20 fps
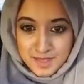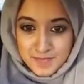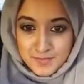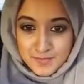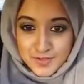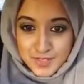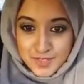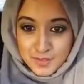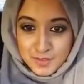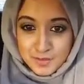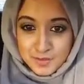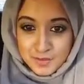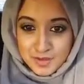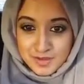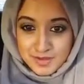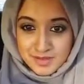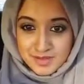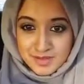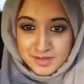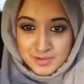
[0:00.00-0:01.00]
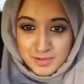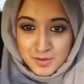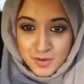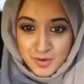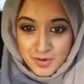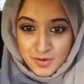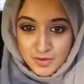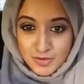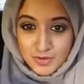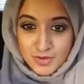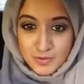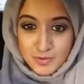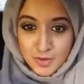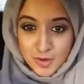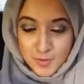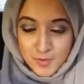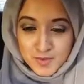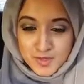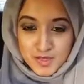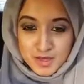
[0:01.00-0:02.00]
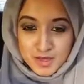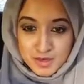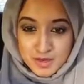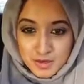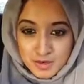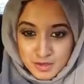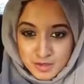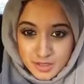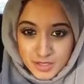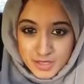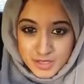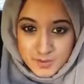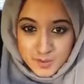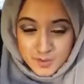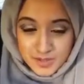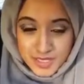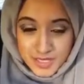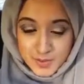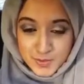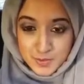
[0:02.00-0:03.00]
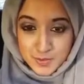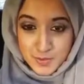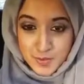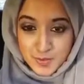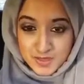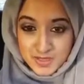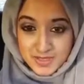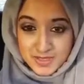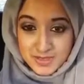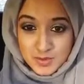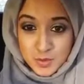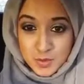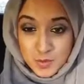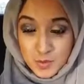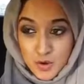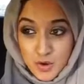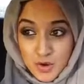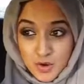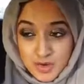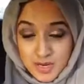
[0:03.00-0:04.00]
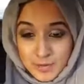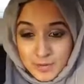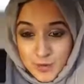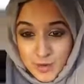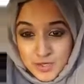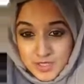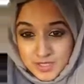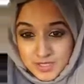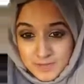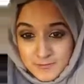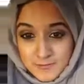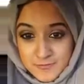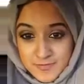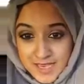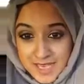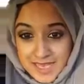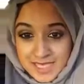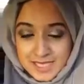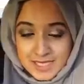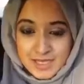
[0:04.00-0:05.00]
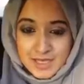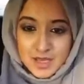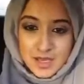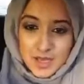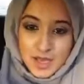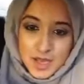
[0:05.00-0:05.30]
video it was on the problems that a lot of network marketers or online marketers face